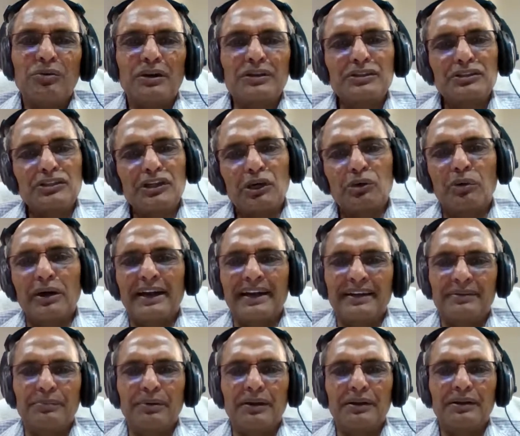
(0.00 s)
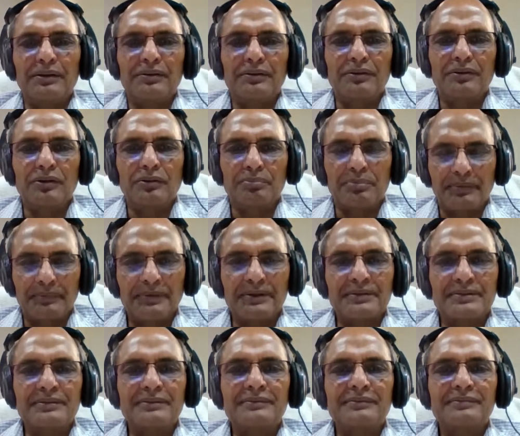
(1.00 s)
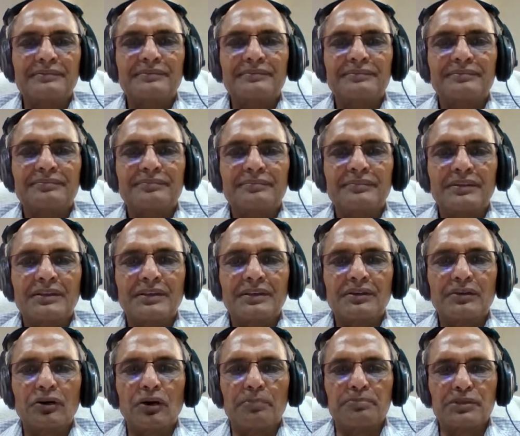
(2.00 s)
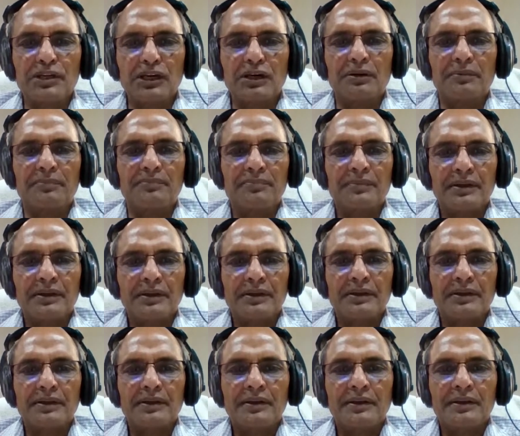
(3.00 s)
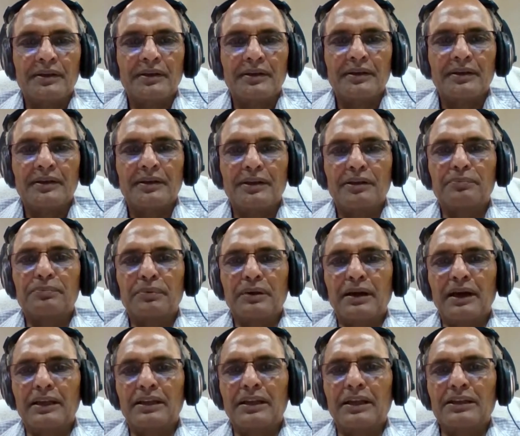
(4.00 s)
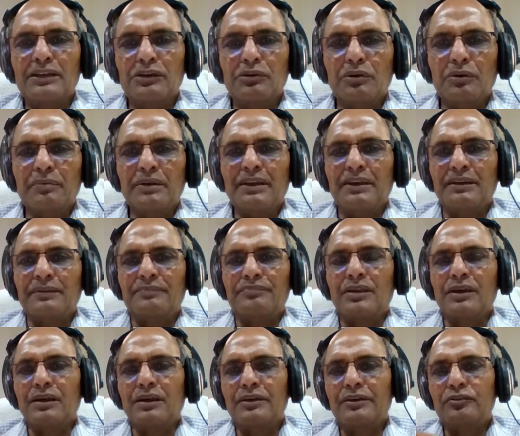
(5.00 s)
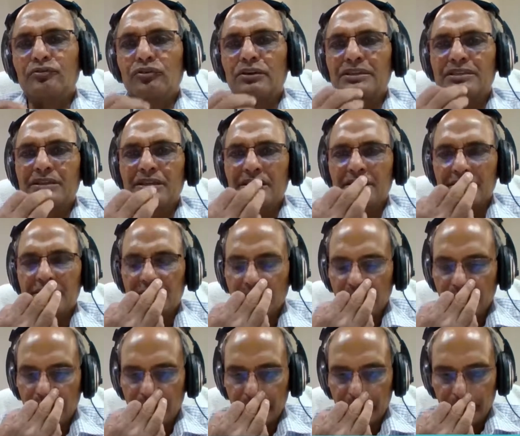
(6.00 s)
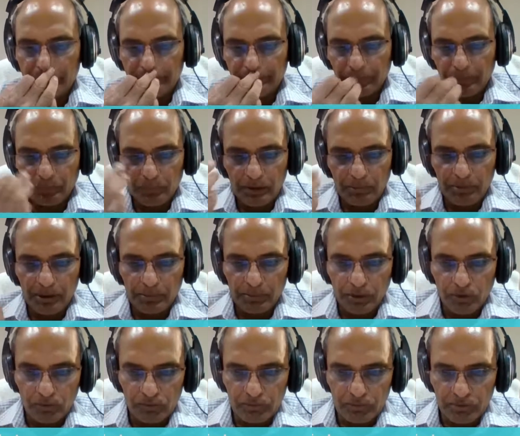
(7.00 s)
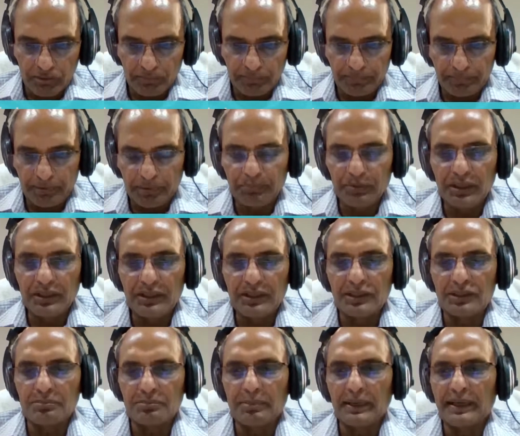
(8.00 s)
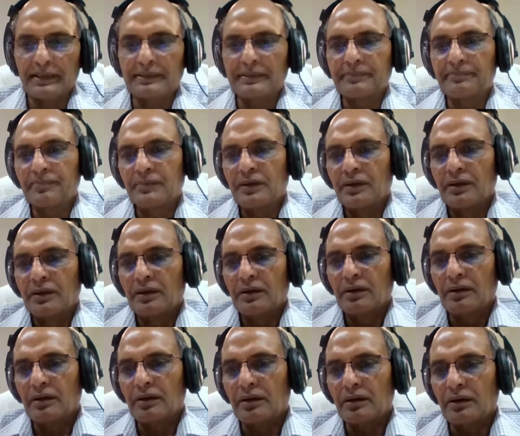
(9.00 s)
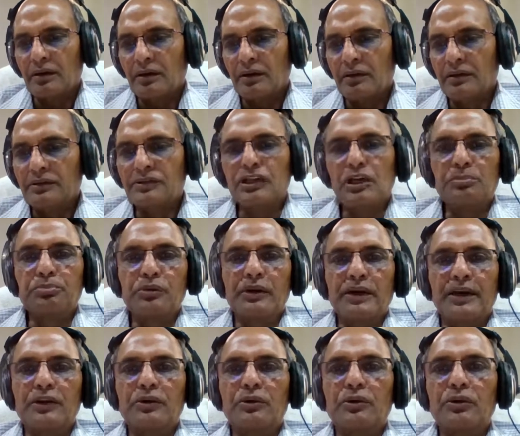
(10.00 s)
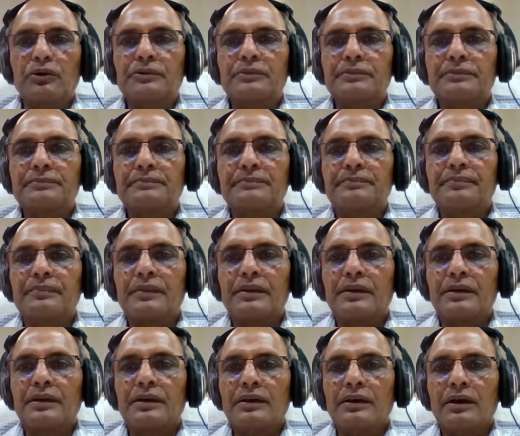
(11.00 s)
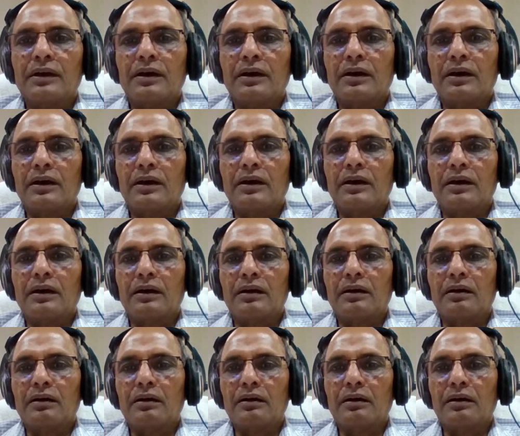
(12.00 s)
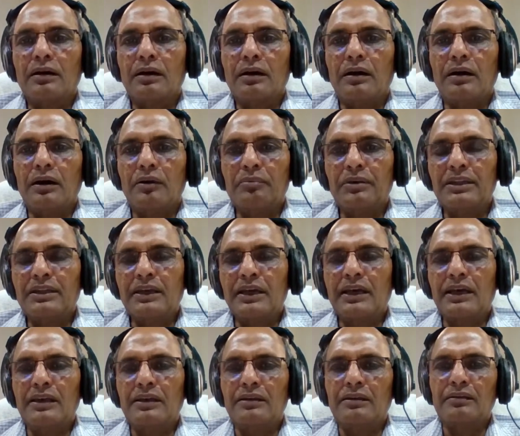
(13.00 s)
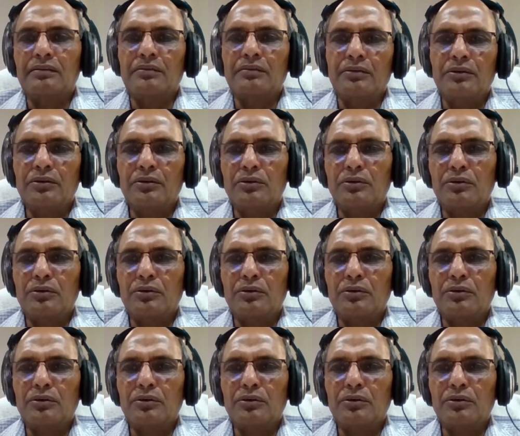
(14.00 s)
What is required by your profession? Observe. Like I'll give a very interesting incident, maybe about 15 years back in Jaipur High Court. I went there,